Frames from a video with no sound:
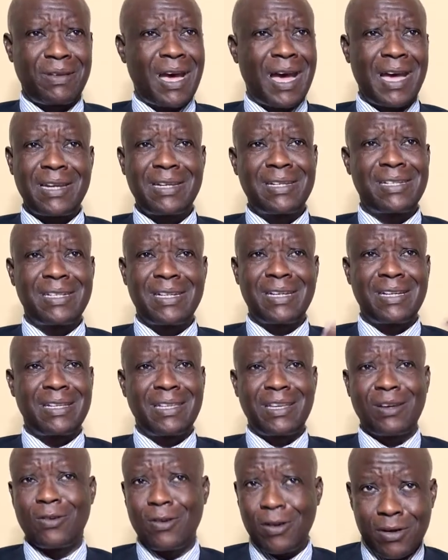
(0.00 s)
and
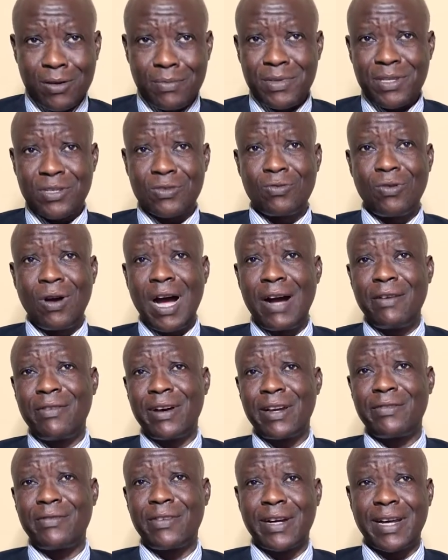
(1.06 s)
the economists who have
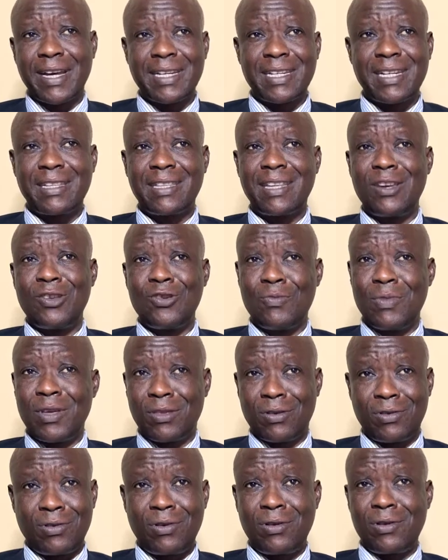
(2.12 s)
advocated the new
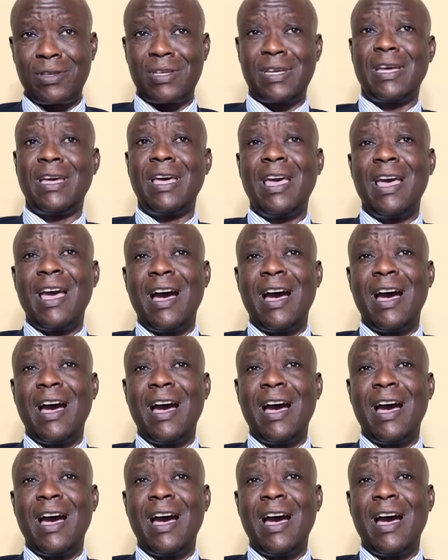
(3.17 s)
methodology